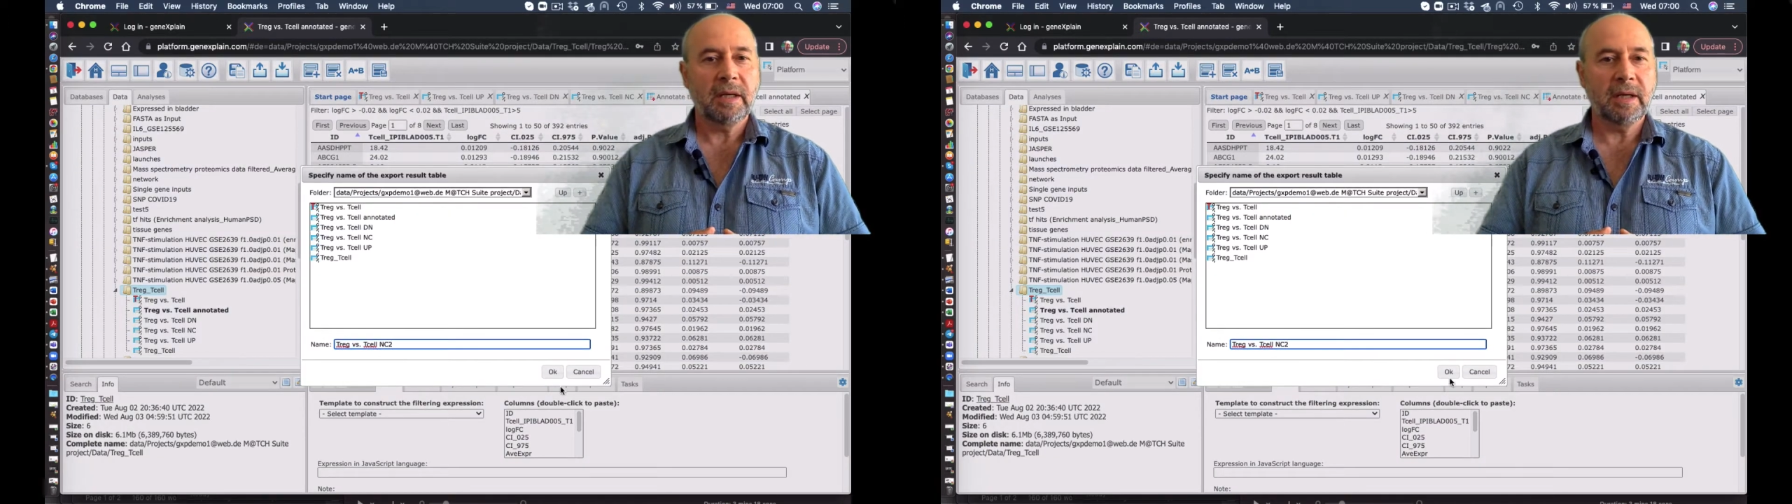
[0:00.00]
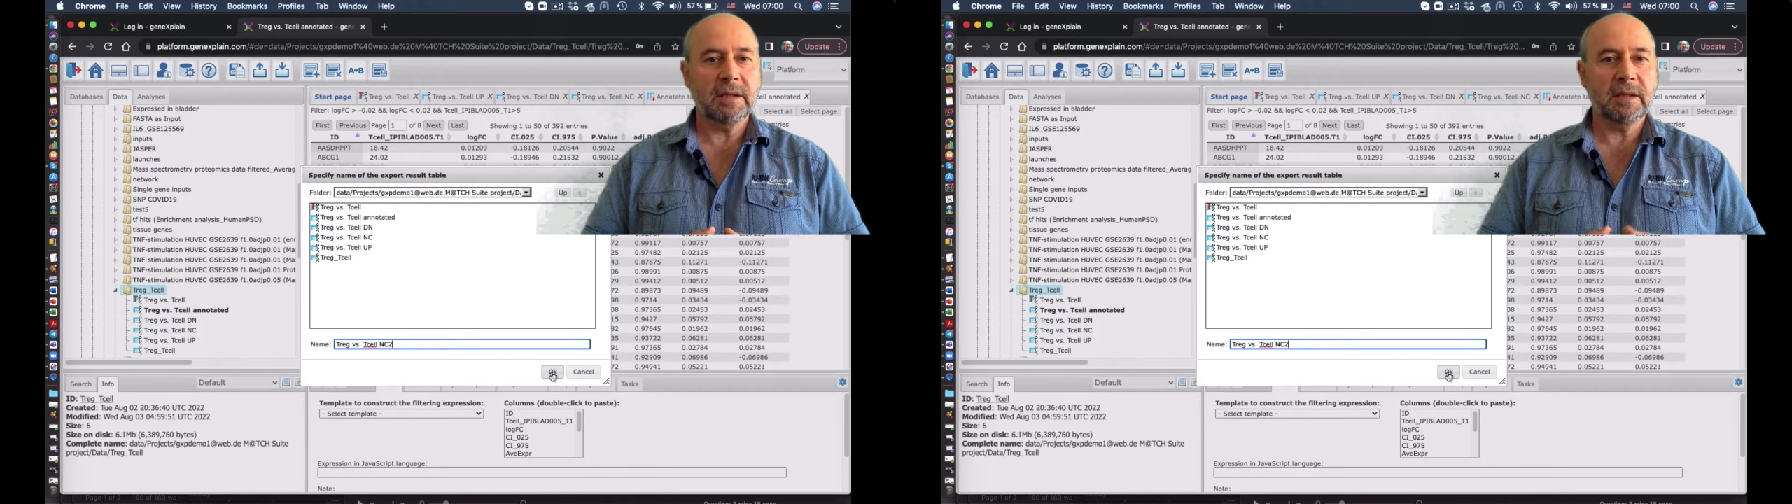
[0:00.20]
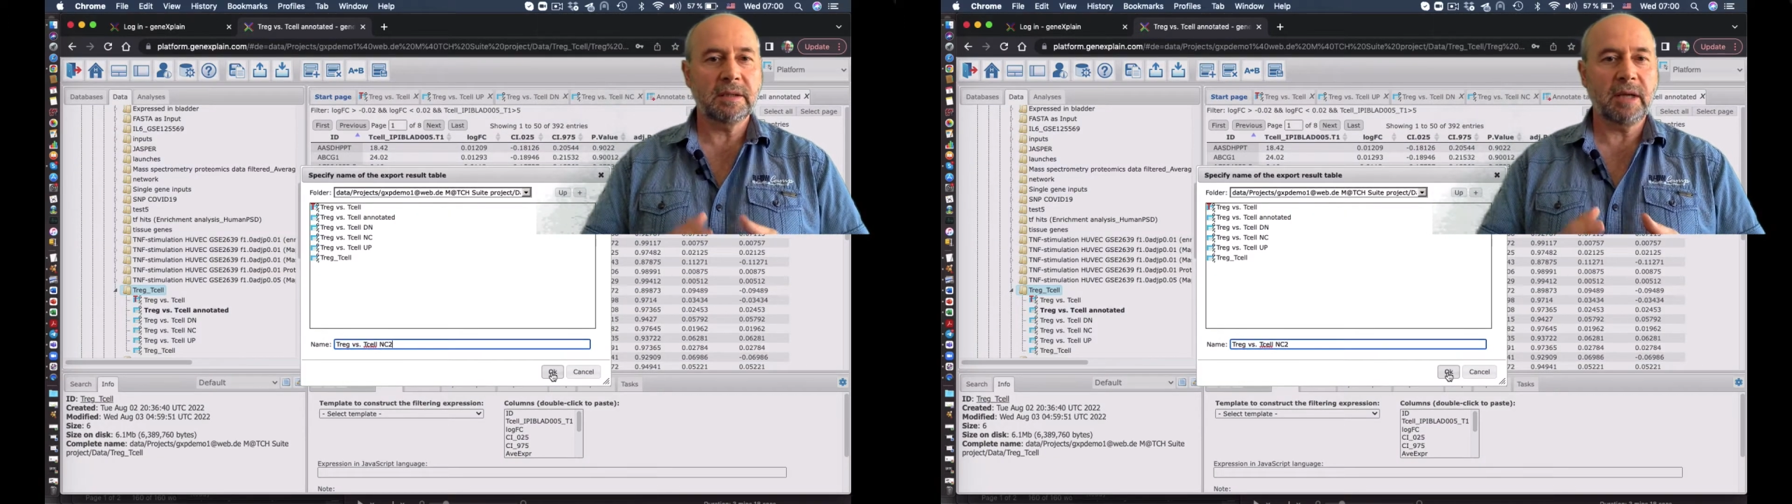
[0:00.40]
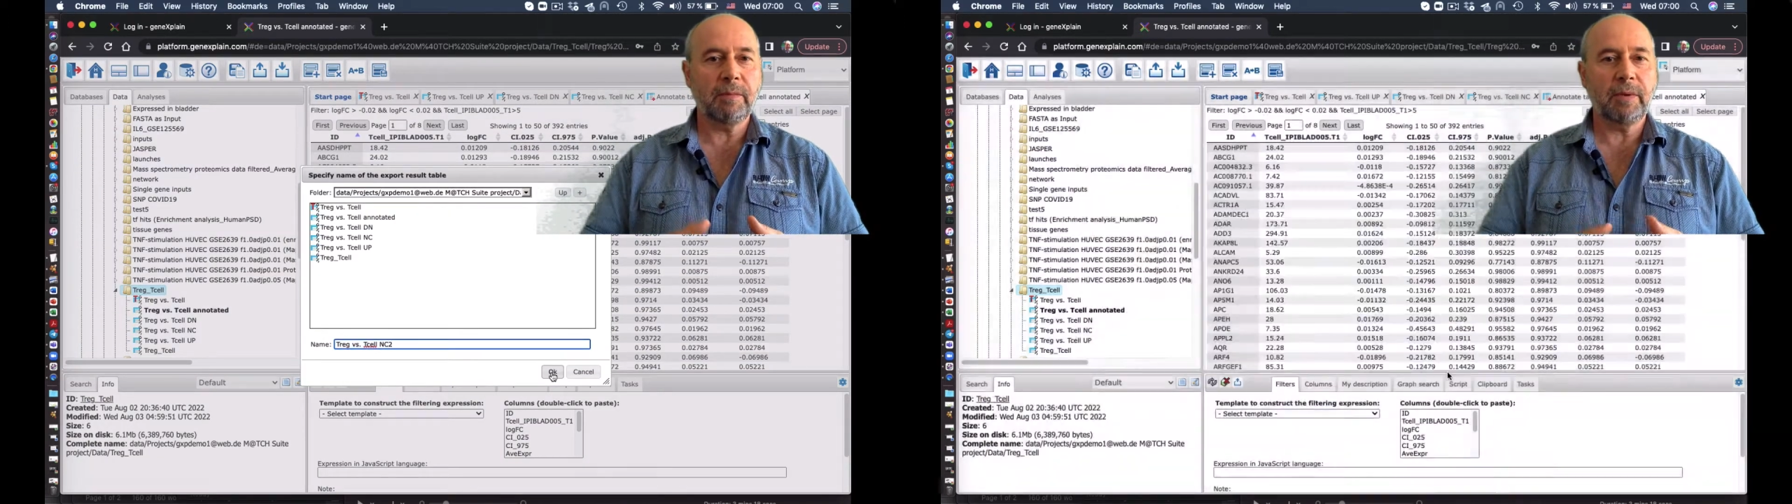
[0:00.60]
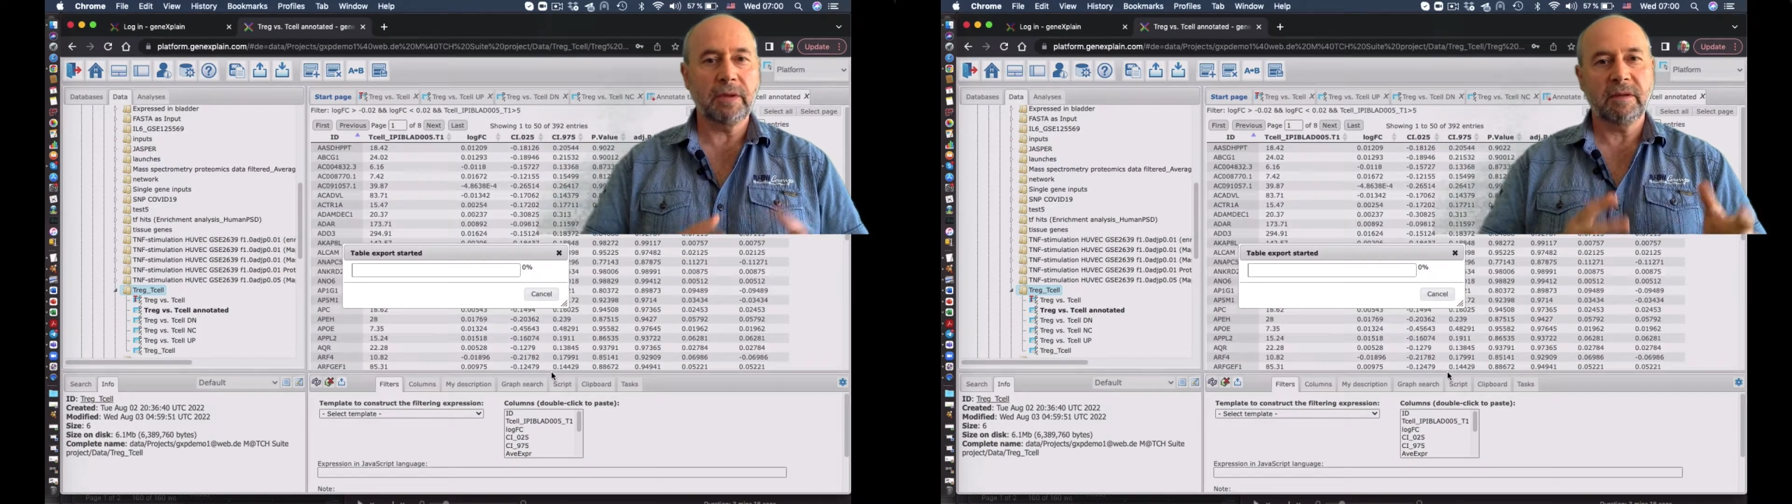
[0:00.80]
as a
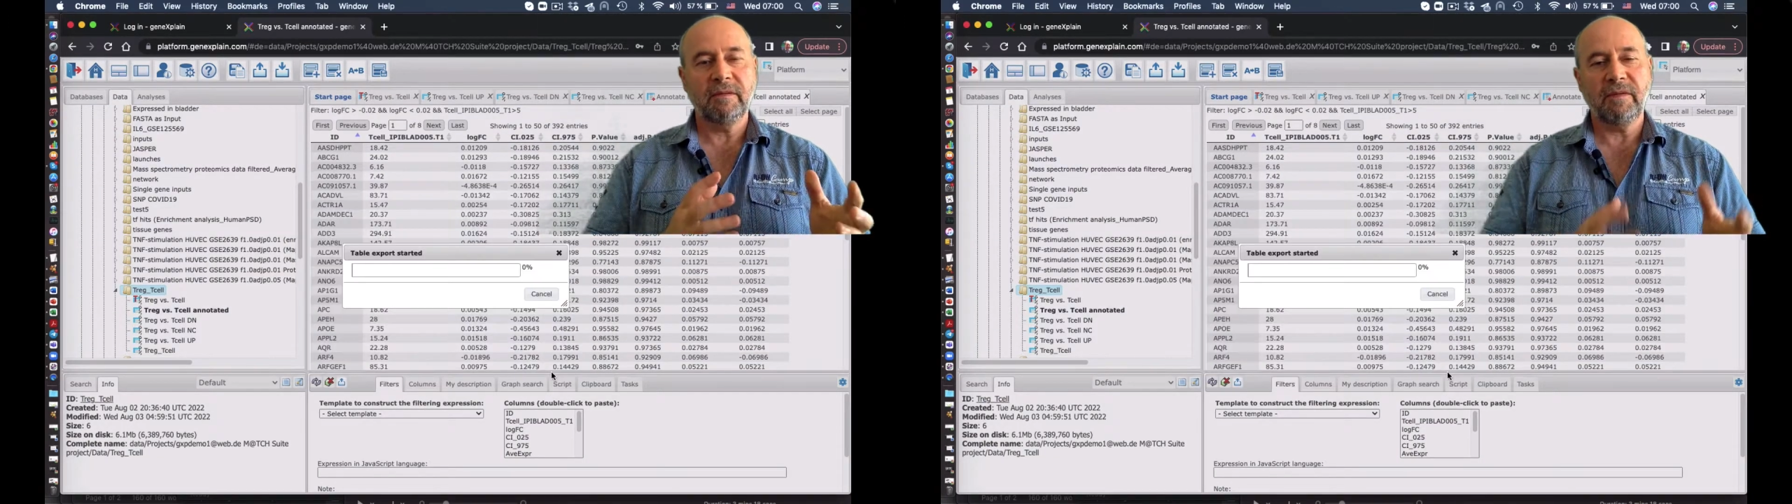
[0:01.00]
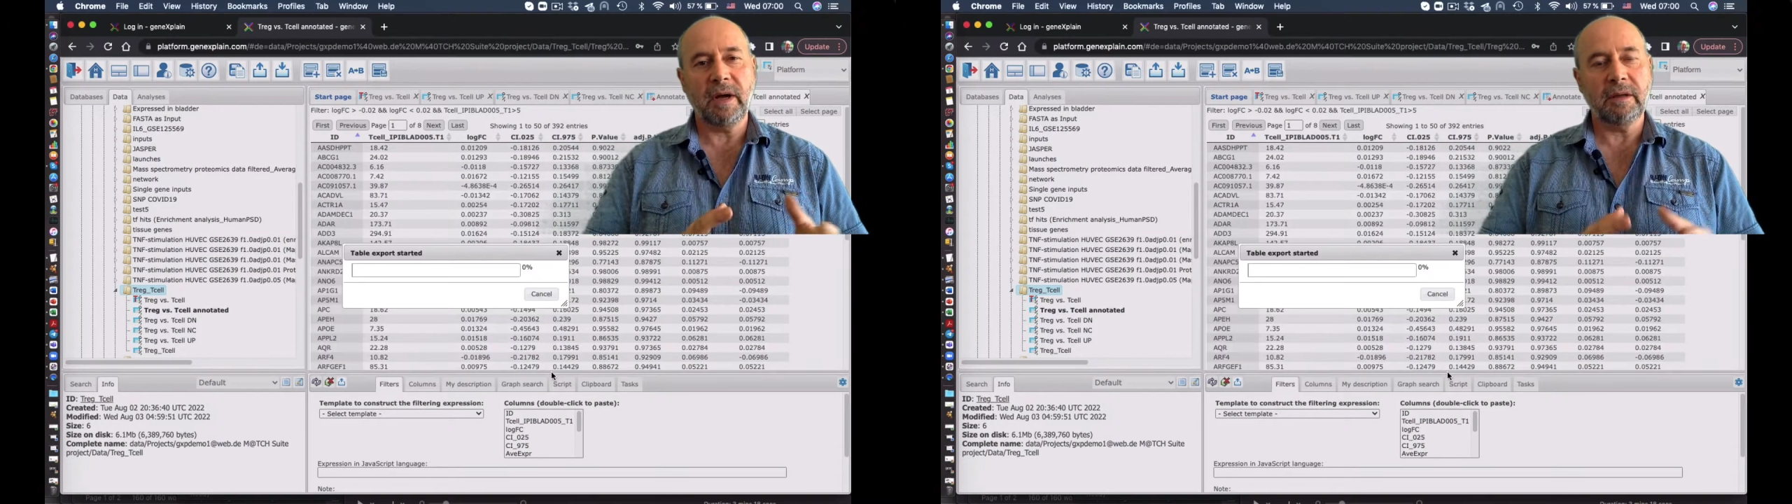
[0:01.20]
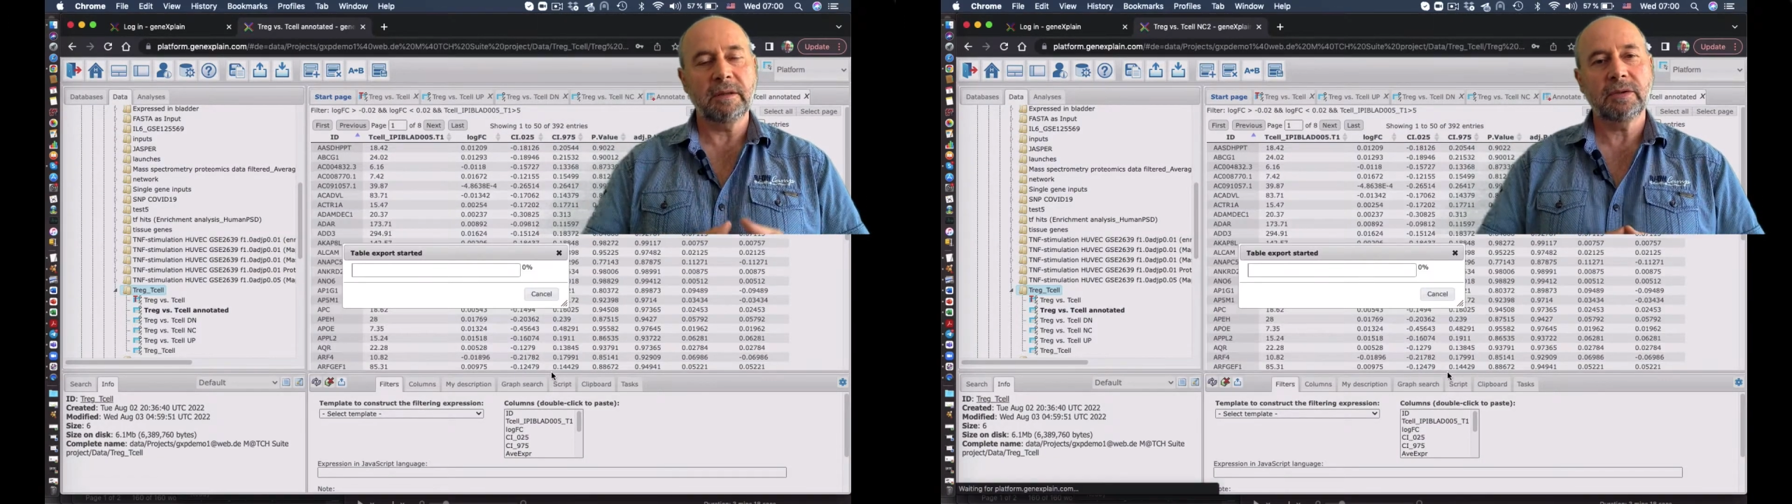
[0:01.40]
separate file.